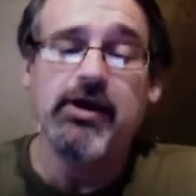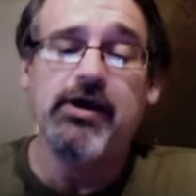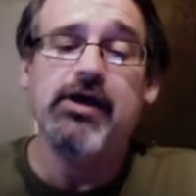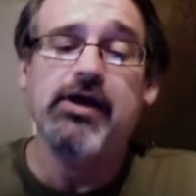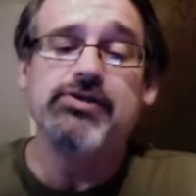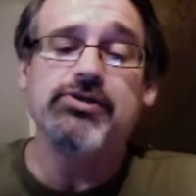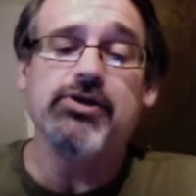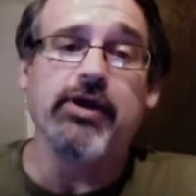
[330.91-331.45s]

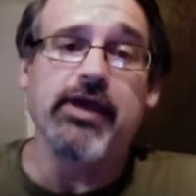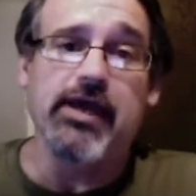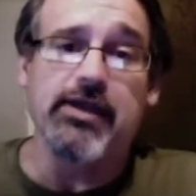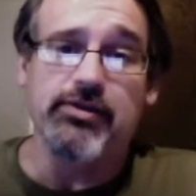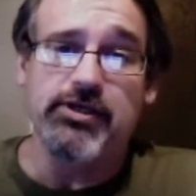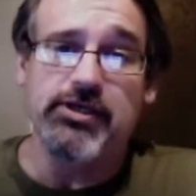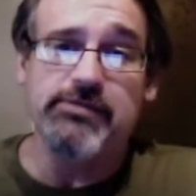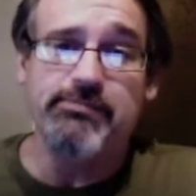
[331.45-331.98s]
So again,
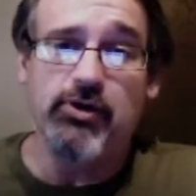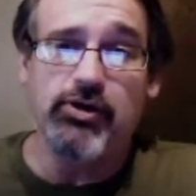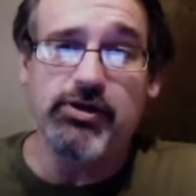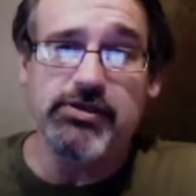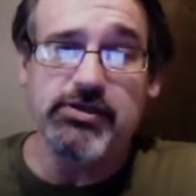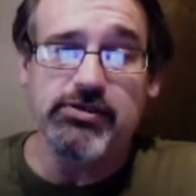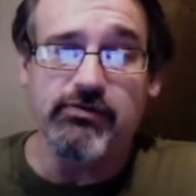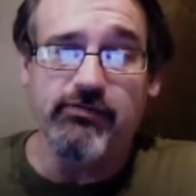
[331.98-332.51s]
these
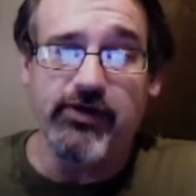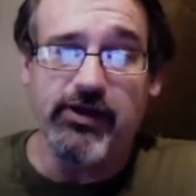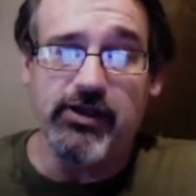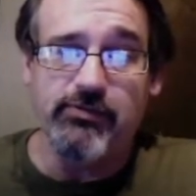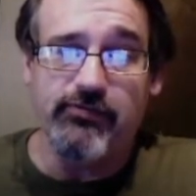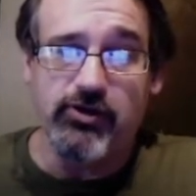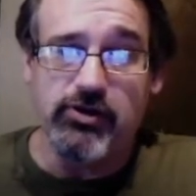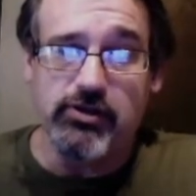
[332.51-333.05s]
bonuses are available
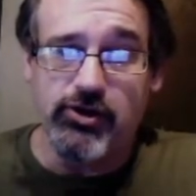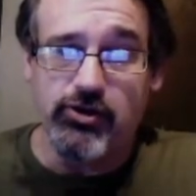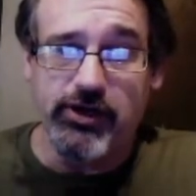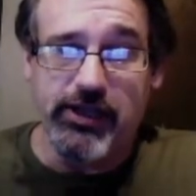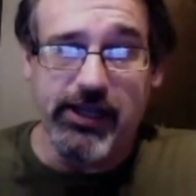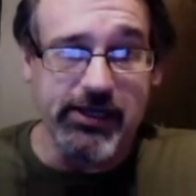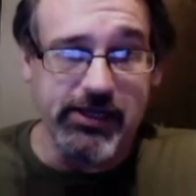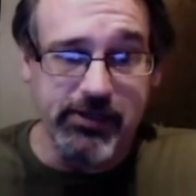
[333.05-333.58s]
if you click on
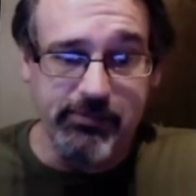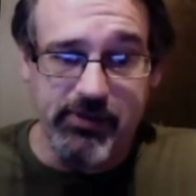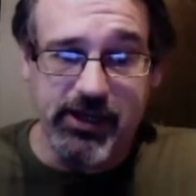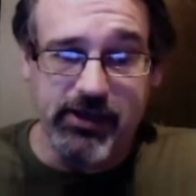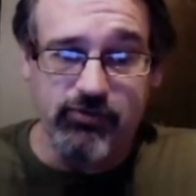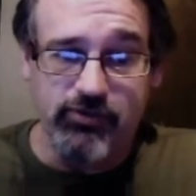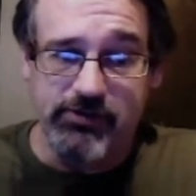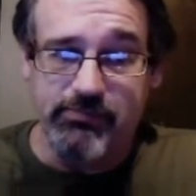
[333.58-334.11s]
any of my
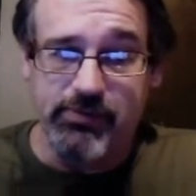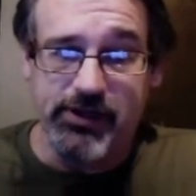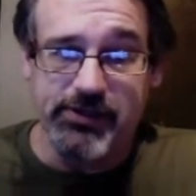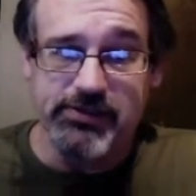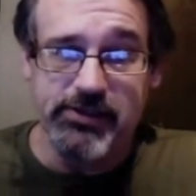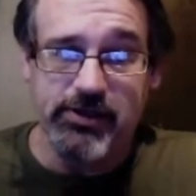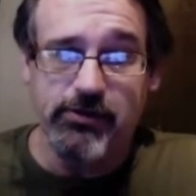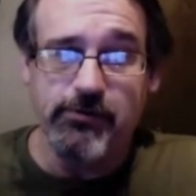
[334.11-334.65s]
green buttons
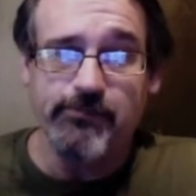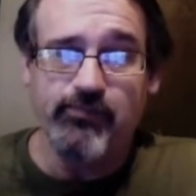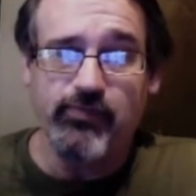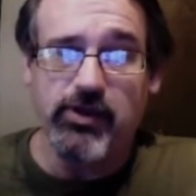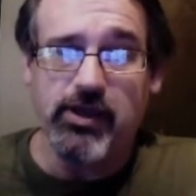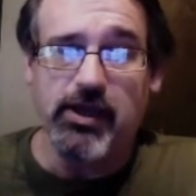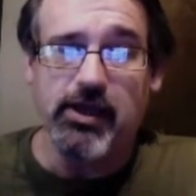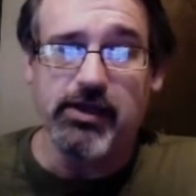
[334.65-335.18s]
here.
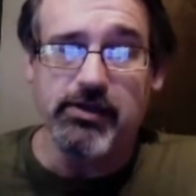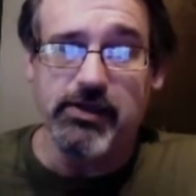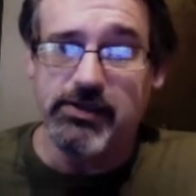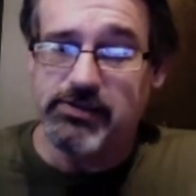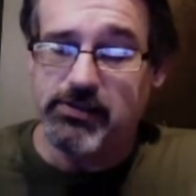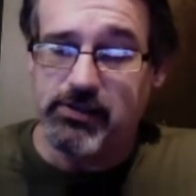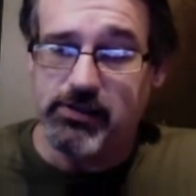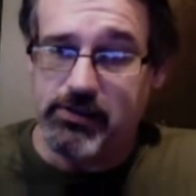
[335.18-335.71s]
And
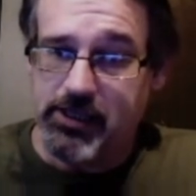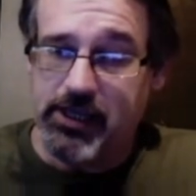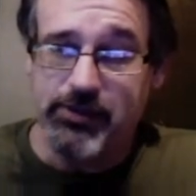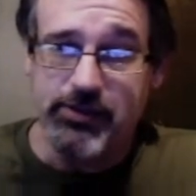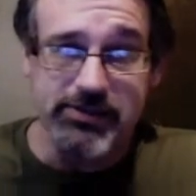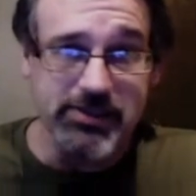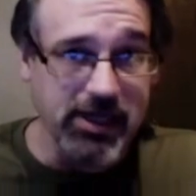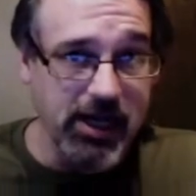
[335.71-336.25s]
that's, again, the
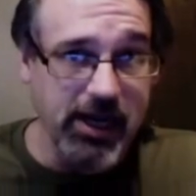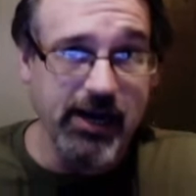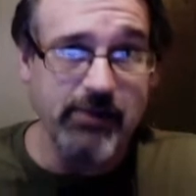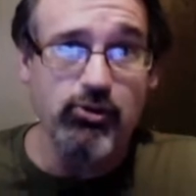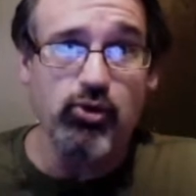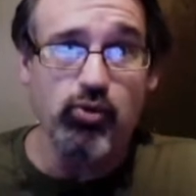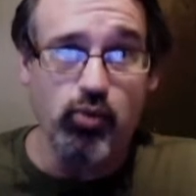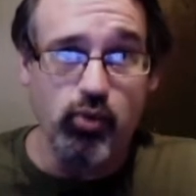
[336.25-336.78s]

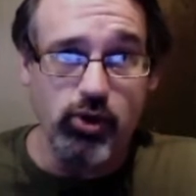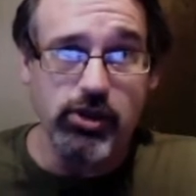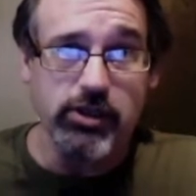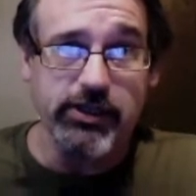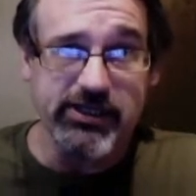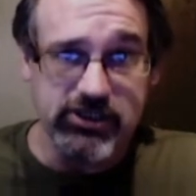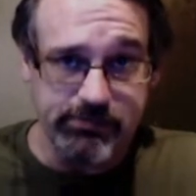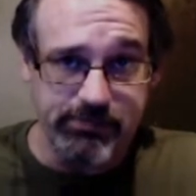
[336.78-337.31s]
timer will
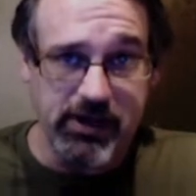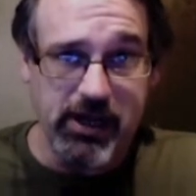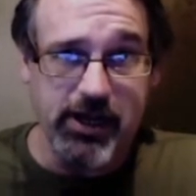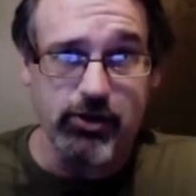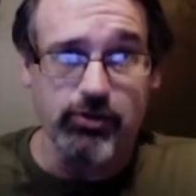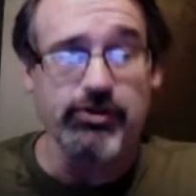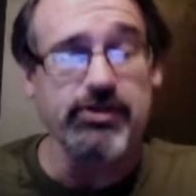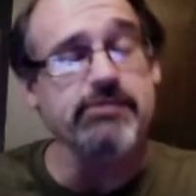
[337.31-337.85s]

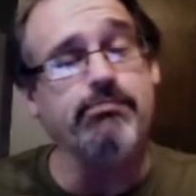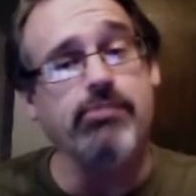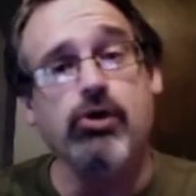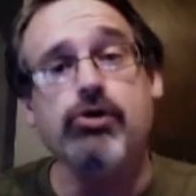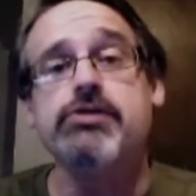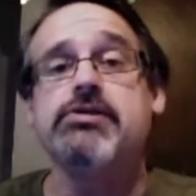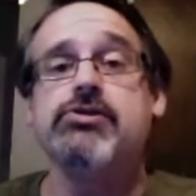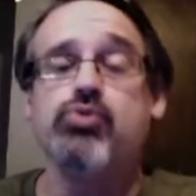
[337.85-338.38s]
expire. These
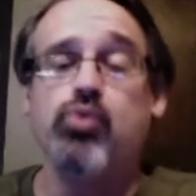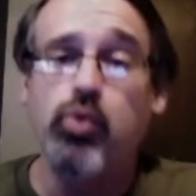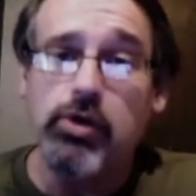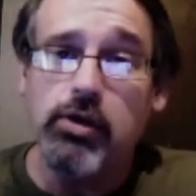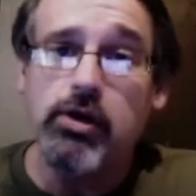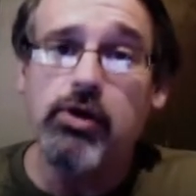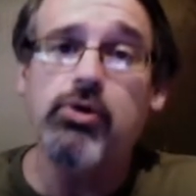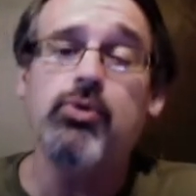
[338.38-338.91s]
bonuses will
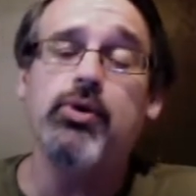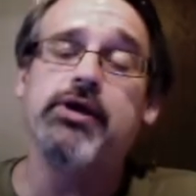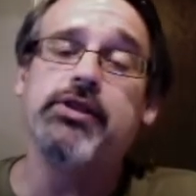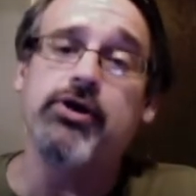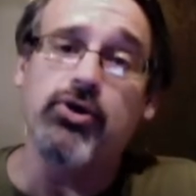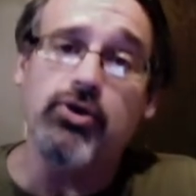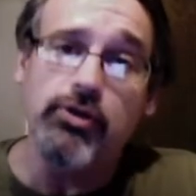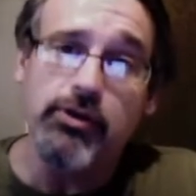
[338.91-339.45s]
go away. The
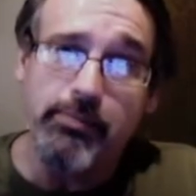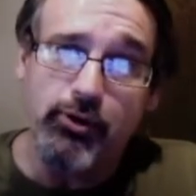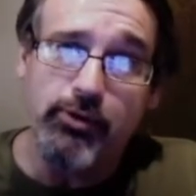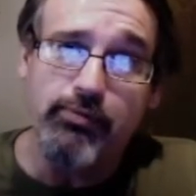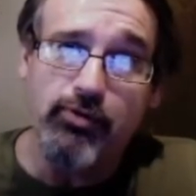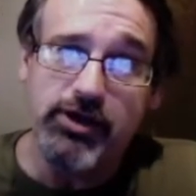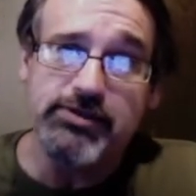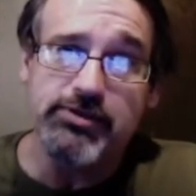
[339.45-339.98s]
early bird
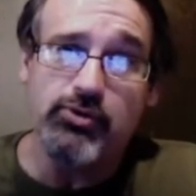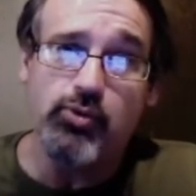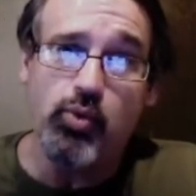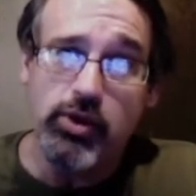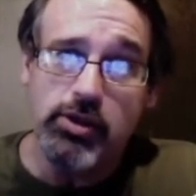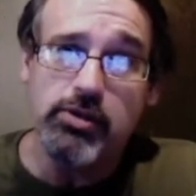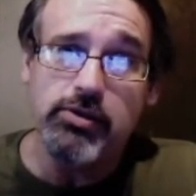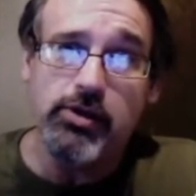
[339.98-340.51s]
pricing
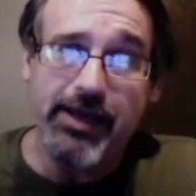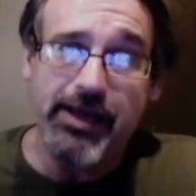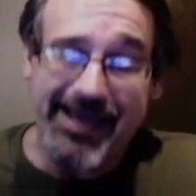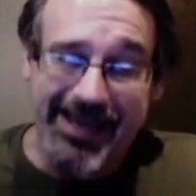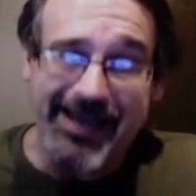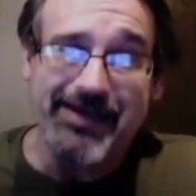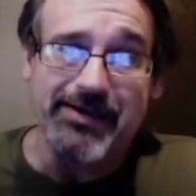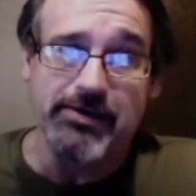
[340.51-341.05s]
will
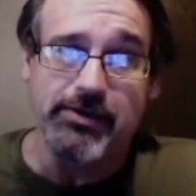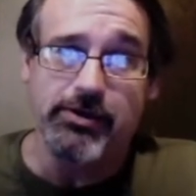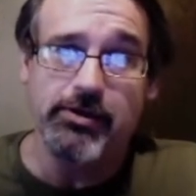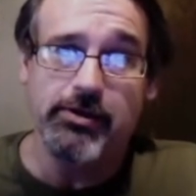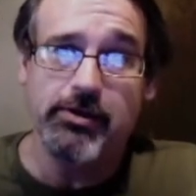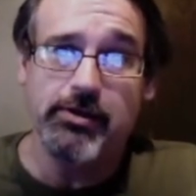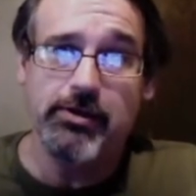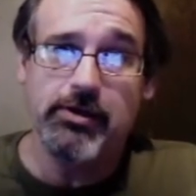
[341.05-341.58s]
end
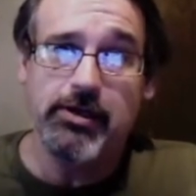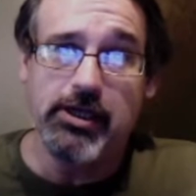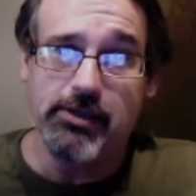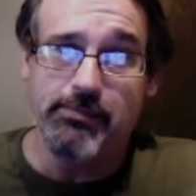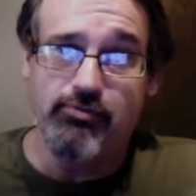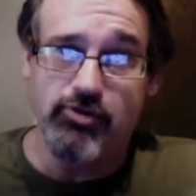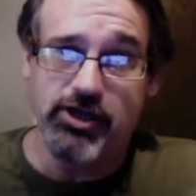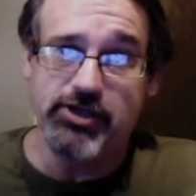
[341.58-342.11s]
and the
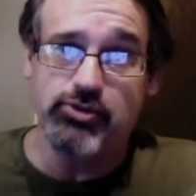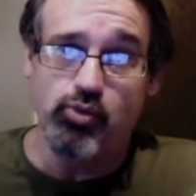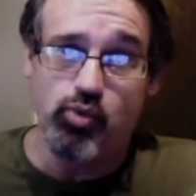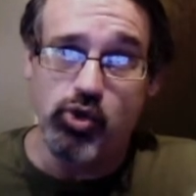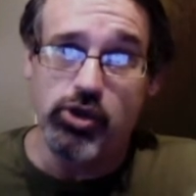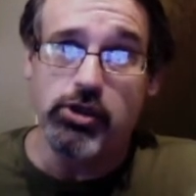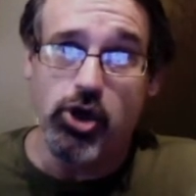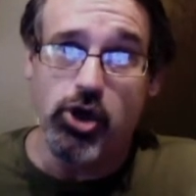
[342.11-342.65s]
price
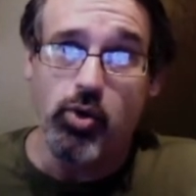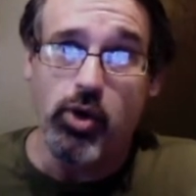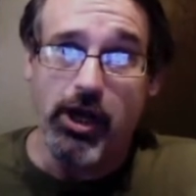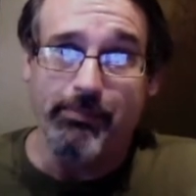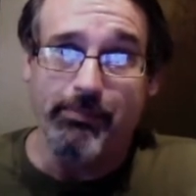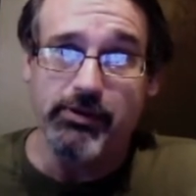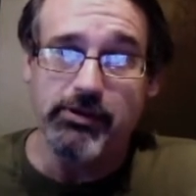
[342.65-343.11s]
will go up.